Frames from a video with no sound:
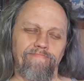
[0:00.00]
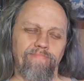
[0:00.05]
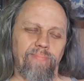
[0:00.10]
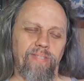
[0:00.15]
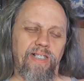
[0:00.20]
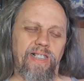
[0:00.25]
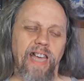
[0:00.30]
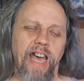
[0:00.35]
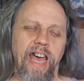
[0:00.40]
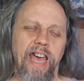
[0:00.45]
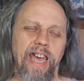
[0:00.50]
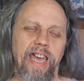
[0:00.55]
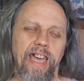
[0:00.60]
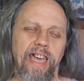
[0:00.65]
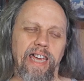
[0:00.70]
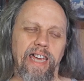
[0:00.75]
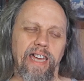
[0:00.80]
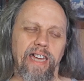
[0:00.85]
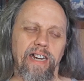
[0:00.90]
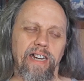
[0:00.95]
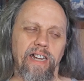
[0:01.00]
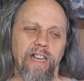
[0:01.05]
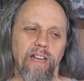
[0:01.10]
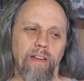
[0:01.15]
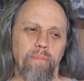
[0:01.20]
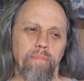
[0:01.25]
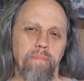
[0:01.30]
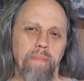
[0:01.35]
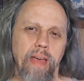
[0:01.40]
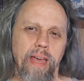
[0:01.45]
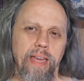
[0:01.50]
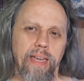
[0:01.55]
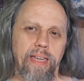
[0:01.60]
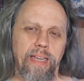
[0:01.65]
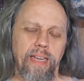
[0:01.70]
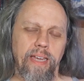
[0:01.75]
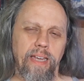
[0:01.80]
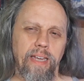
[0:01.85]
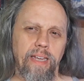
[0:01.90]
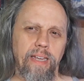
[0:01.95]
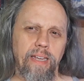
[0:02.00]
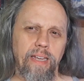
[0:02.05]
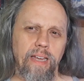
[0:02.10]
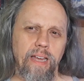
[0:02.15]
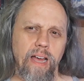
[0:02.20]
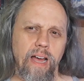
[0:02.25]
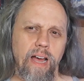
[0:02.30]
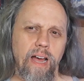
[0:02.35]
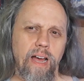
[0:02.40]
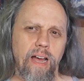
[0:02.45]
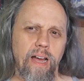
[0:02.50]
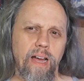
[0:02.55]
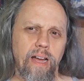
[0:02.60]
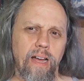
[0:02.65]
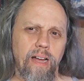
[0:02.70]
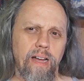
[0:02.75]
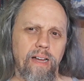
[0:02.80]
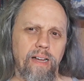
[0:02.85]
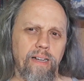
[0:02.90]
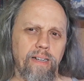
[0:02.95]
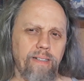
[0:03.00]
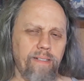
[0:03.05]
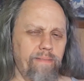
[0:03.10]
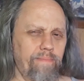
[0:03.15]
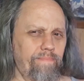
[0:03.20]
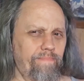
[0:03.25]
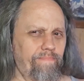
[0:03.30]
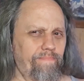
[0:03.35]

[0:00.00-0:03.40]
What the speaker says: they end up making the